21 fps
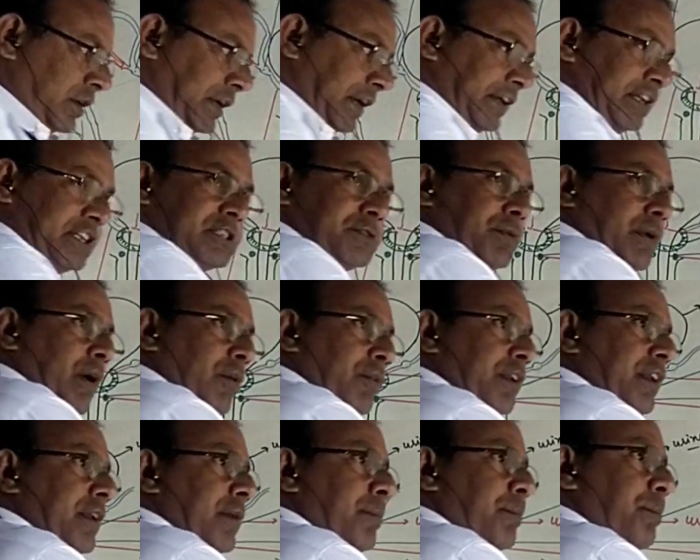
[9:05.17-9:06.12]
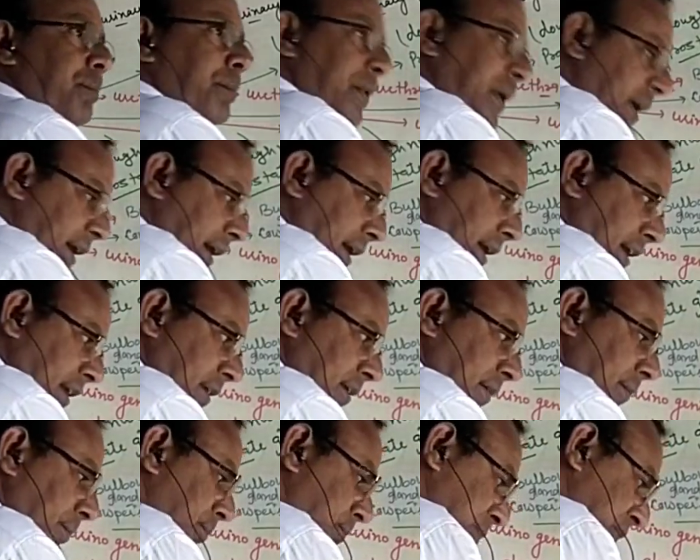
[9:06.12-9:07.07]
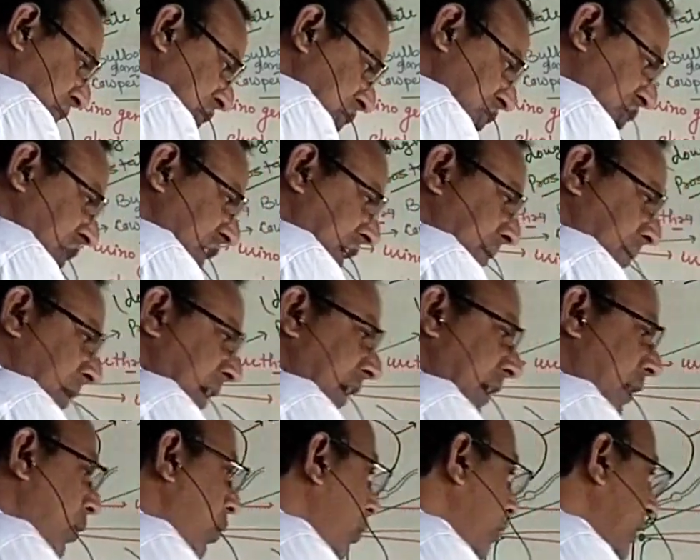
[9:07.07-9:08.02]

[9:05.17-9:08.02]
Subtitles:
It is found in pair, P-shaped and